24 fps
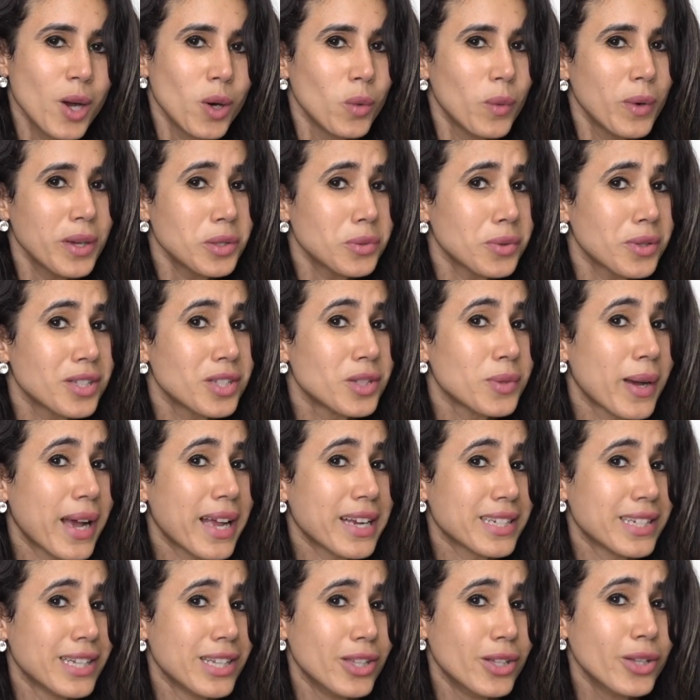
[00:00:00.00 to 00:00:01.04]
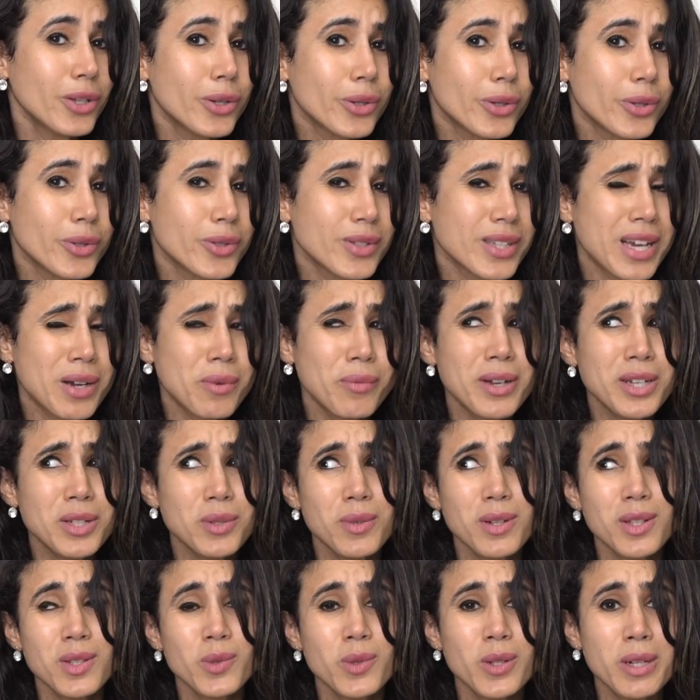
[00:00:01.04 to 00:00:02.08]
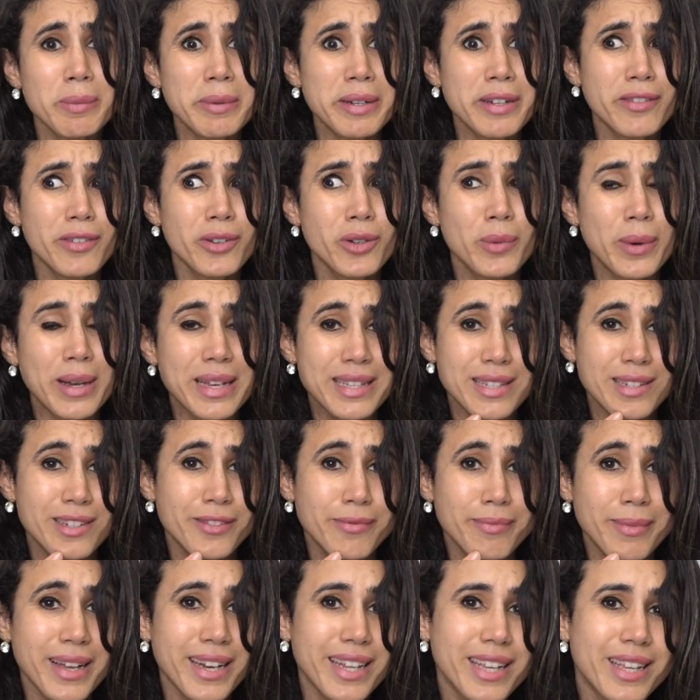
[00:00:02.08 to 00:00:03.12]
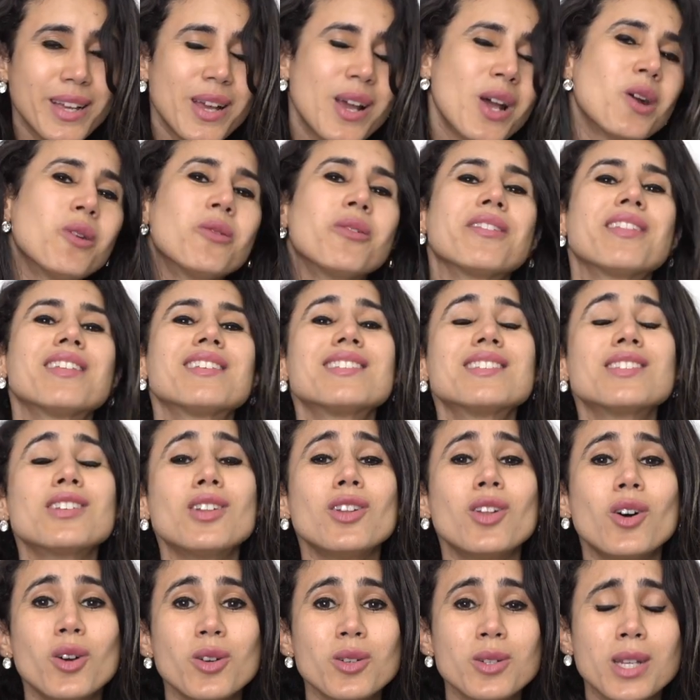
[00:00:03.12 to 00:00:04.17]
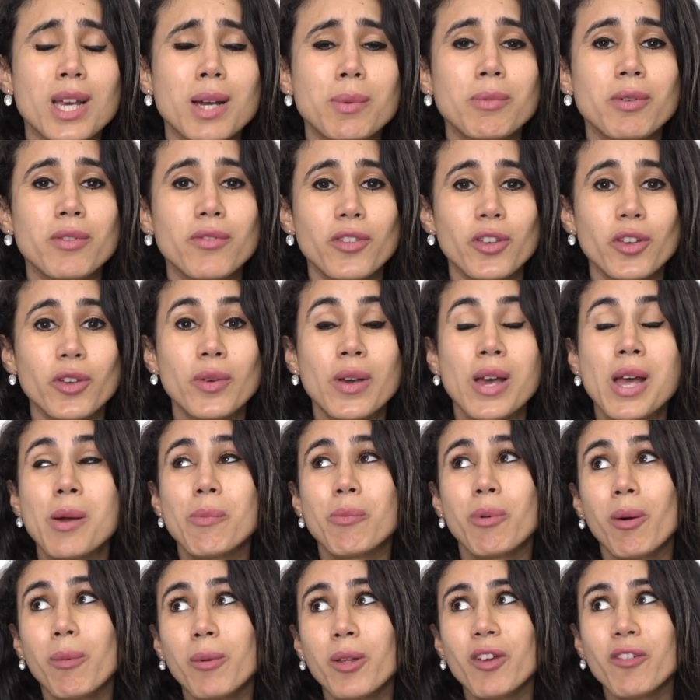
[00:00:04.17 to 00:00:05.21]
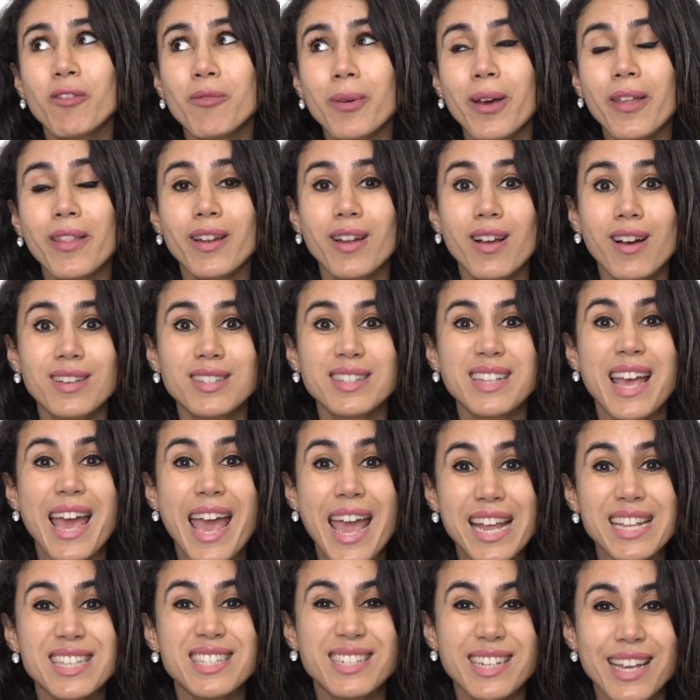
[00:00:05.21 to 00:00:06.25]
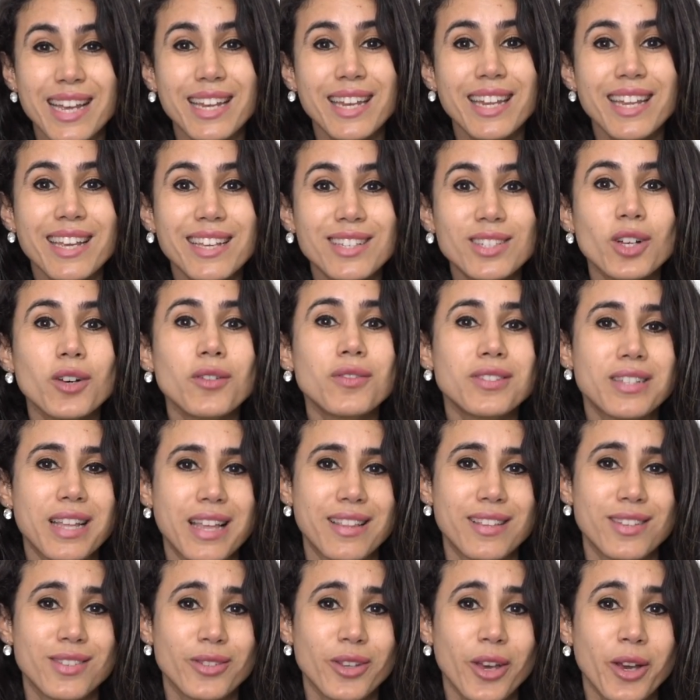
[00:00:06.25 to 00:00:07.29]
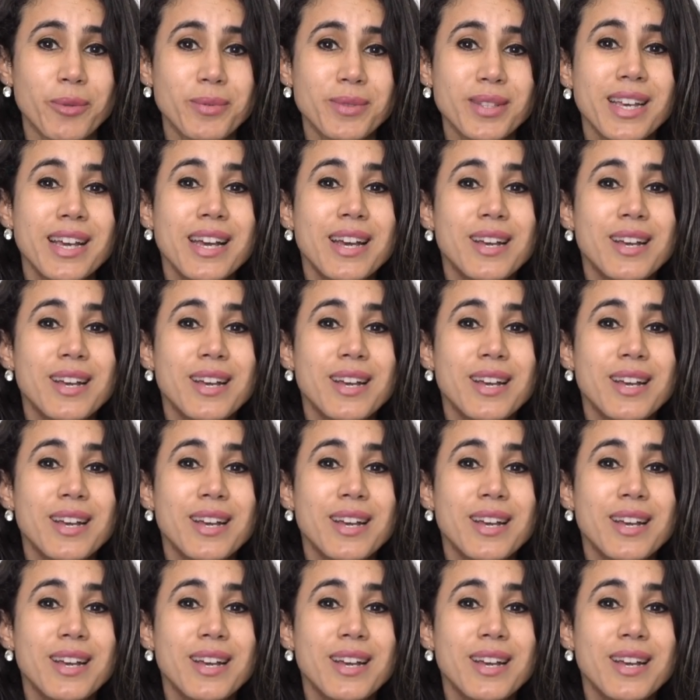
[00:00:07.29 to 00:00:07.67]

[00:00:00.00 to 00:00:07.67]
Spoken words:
Which ones do I actually use and which ones were a bit of a waste of money? Well, this is a long-term review, probably of about the last 8 to 10 years of stethoscopes.